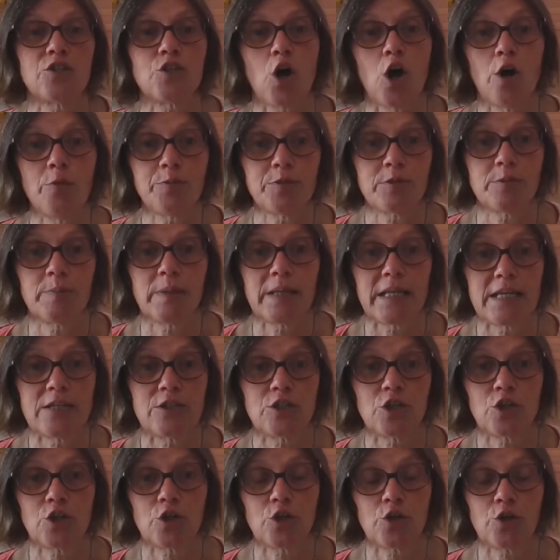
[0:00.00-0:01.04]
as optimally
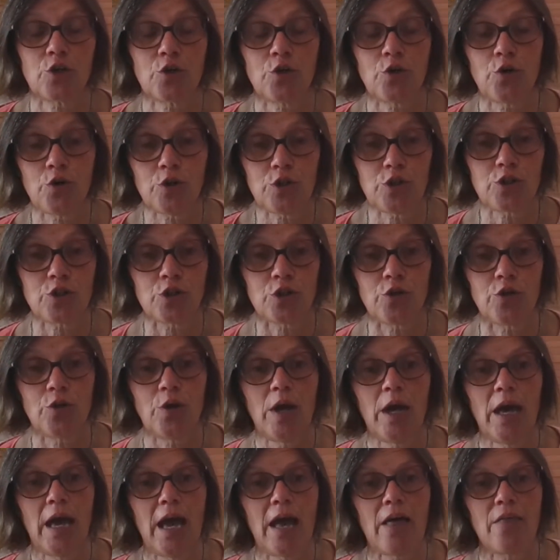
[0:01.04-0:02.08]
as it could do,
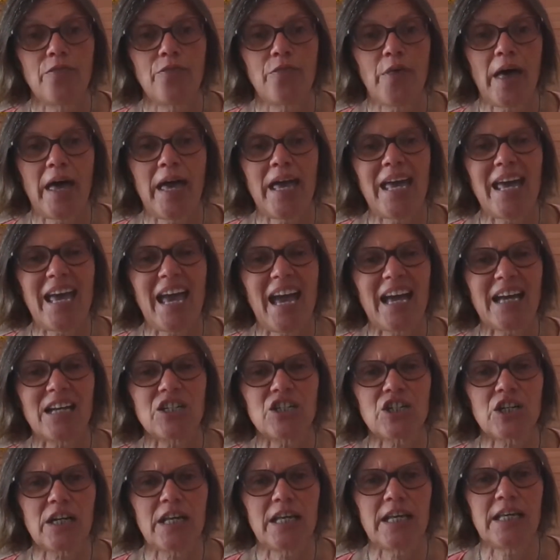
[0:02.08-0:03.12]
they
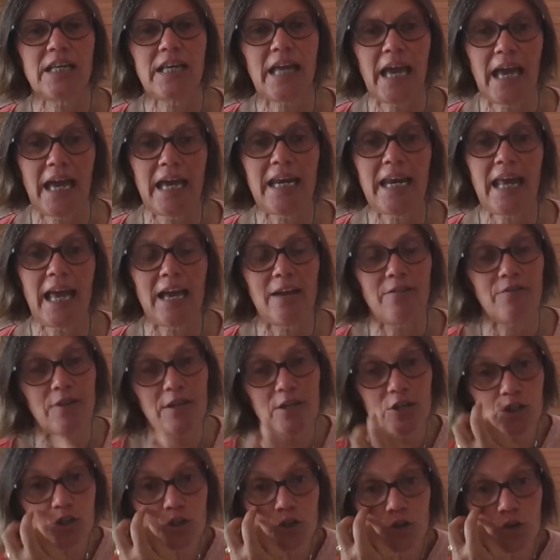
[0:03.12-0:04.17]
actually can have
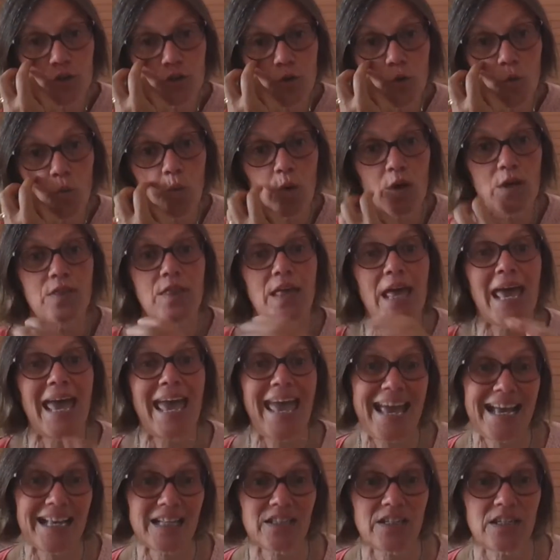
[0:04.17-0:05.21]
issues with
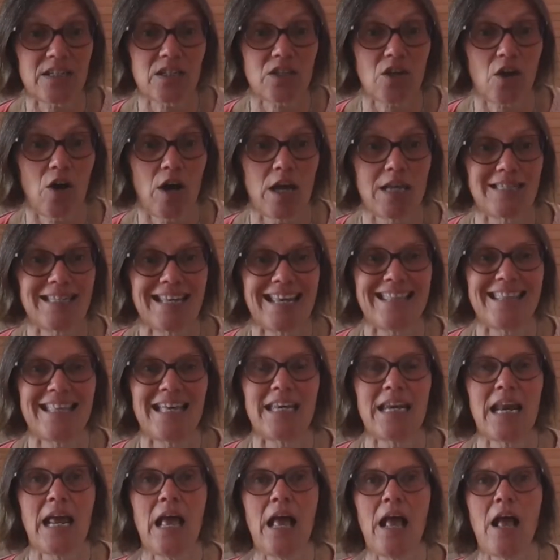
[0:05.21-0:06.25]
exercise, in
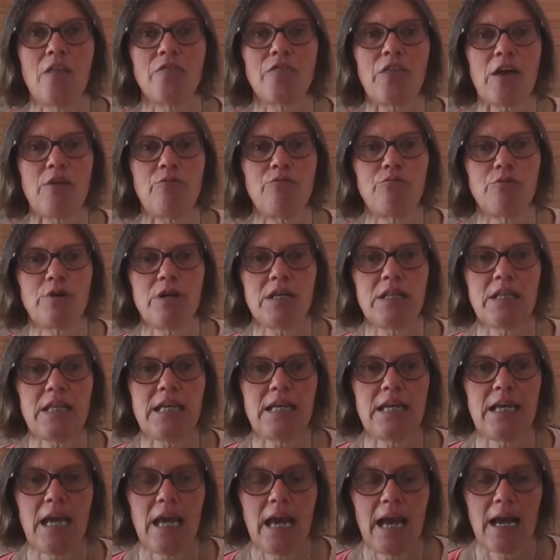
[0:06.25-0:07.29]
that they
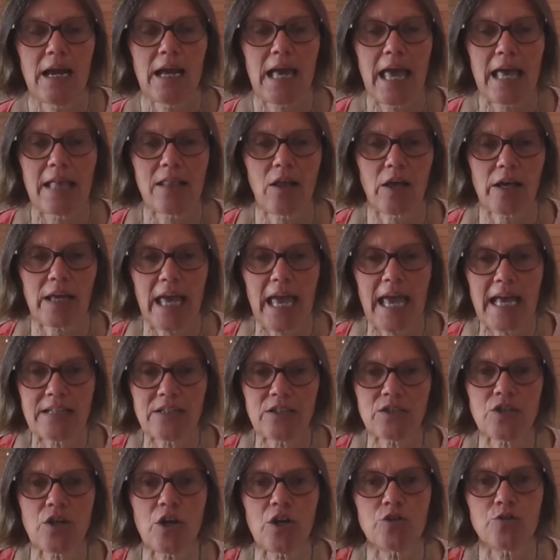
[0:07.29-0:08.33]
really,
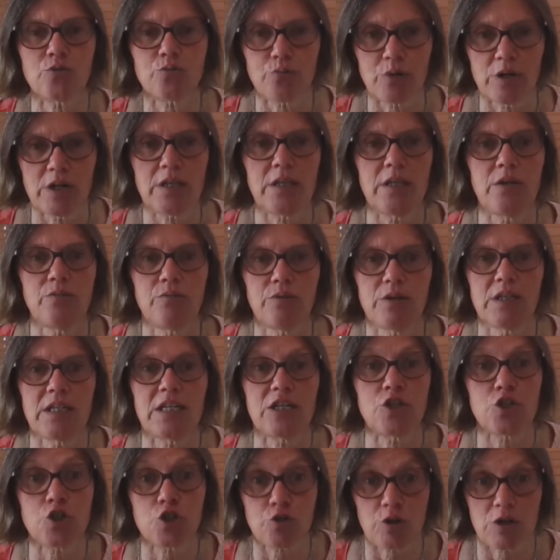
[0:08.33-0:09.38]
exercise
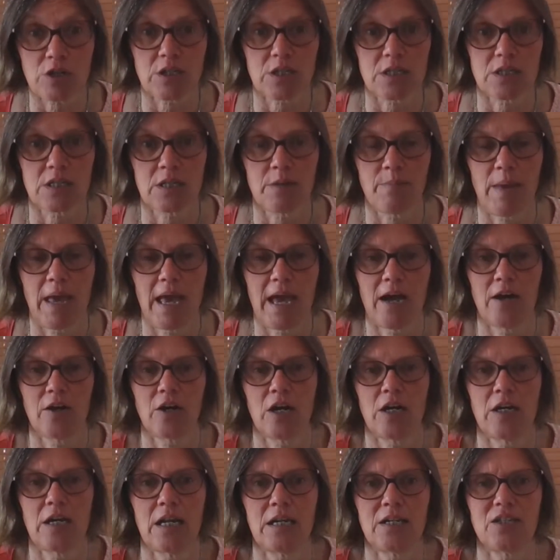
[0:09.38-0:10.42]
really stresses them
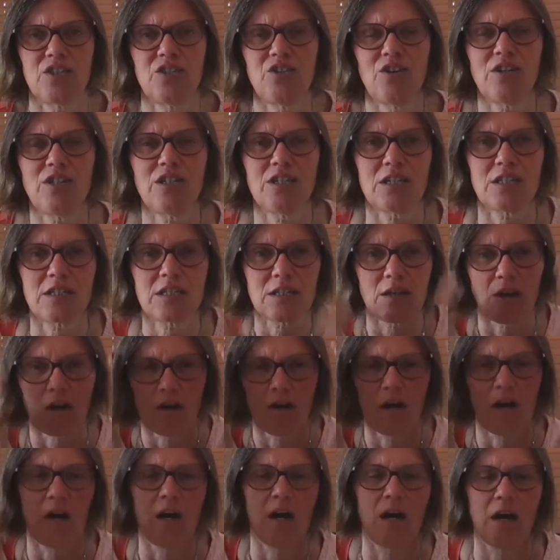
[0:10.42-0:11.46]
out. And it's not just,
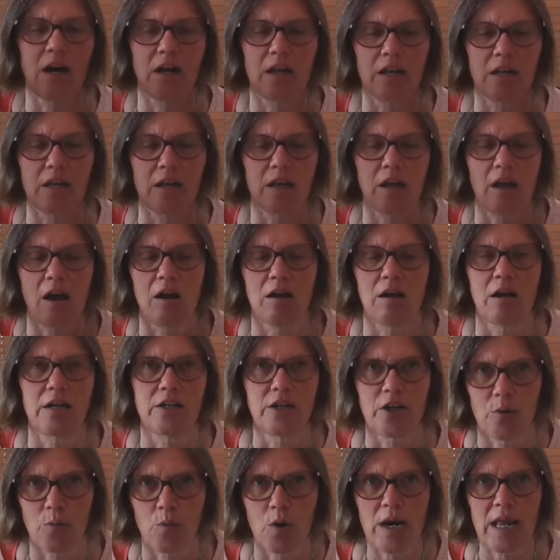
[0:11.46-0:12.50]
I
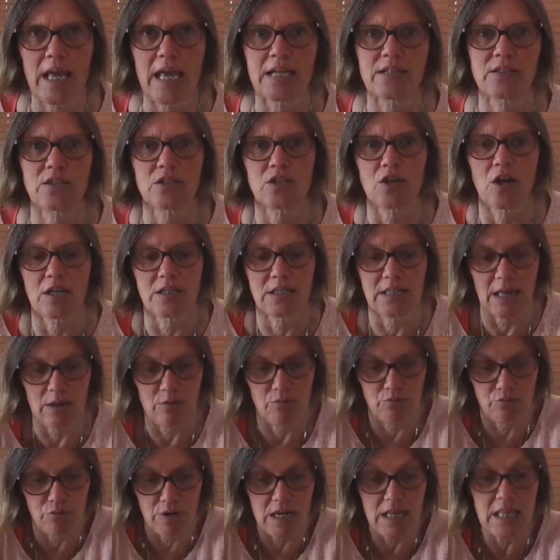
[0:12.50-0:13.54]
don't want to exercise. They
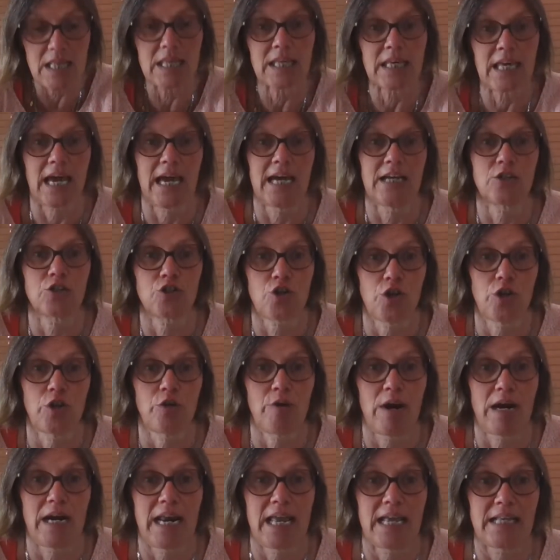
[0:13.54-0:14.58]
really can't
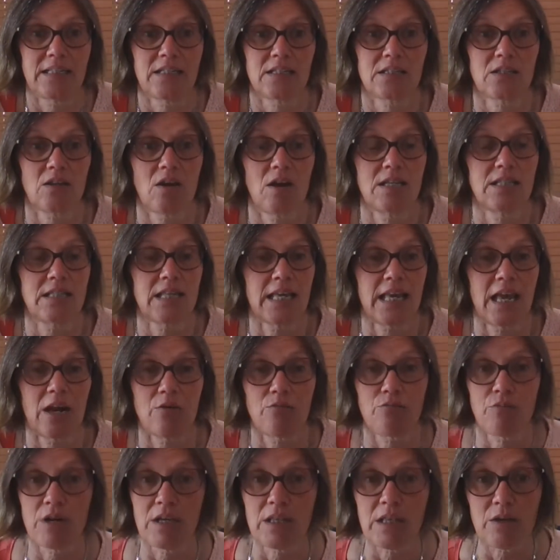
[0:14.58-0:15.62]
tolerate exercise. They
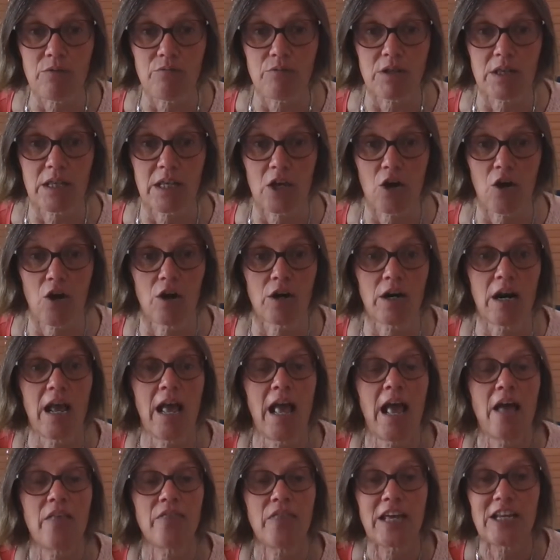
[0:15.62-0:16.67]
get really hot.
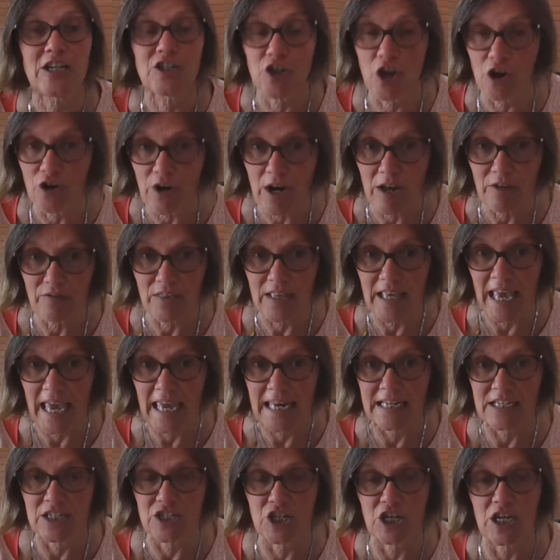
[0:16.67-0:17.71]
They don't have the
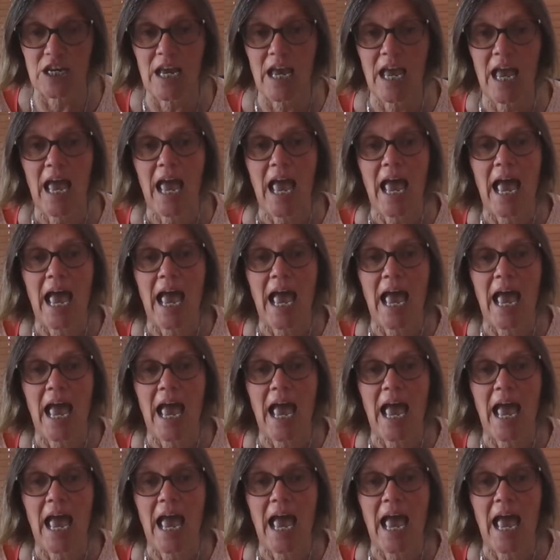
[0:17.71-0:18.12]
energy.